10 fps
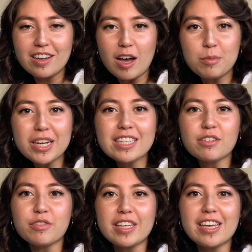
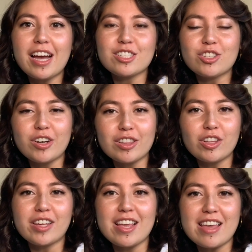objectively, I started
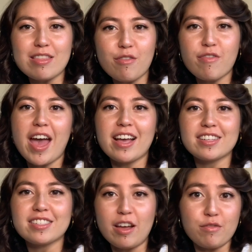looking at the
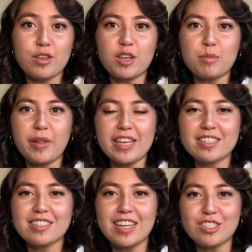facts of The Good
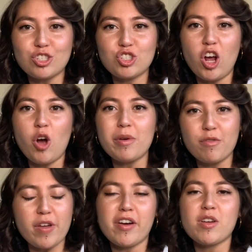Place. It's a show with
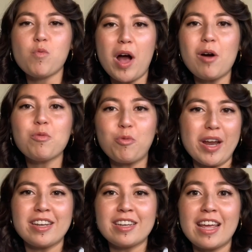very
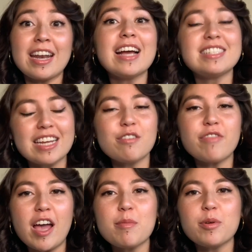well-written and
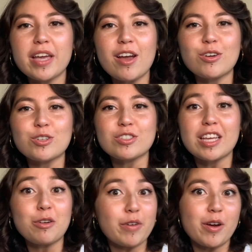identifiable characters
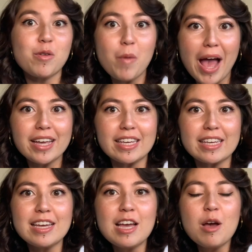that are very
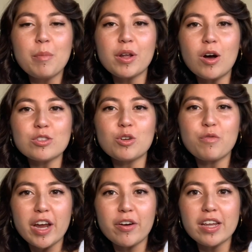wacky, but also
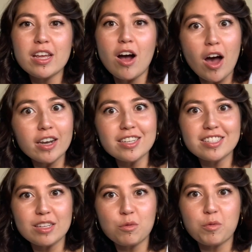very
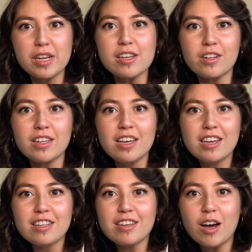honest and real.
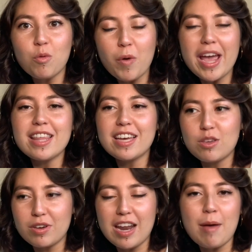A way that you
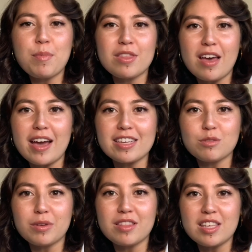could empathize
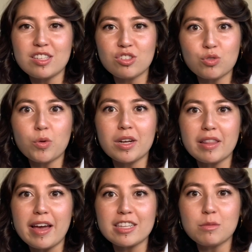with these
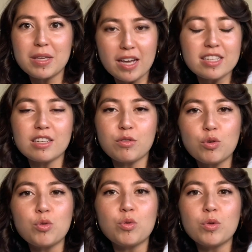storylines because of
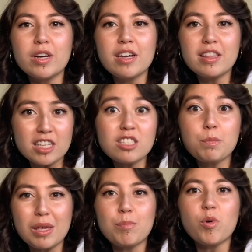who these
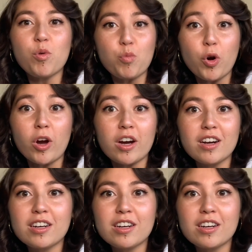people were.